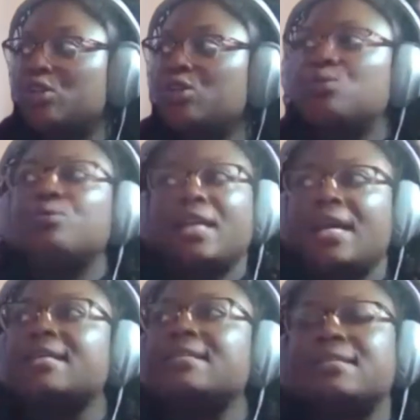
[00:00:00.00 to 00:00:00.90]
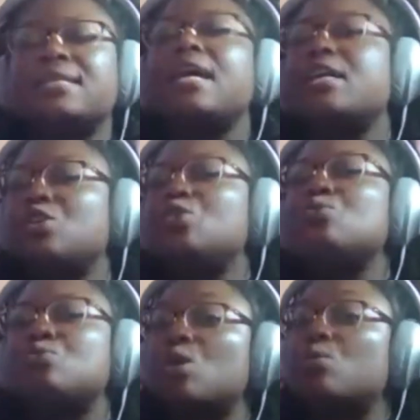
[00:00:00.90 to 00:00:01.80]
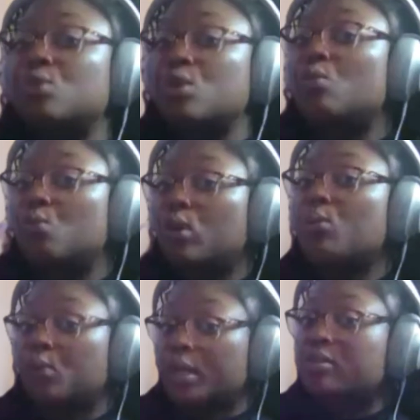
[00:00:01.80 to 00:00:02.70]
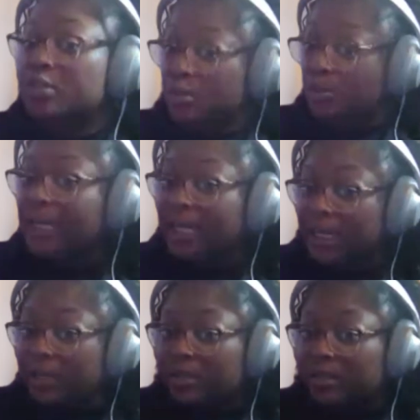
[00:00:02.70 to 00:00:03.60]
you can't say you don't know what we're doing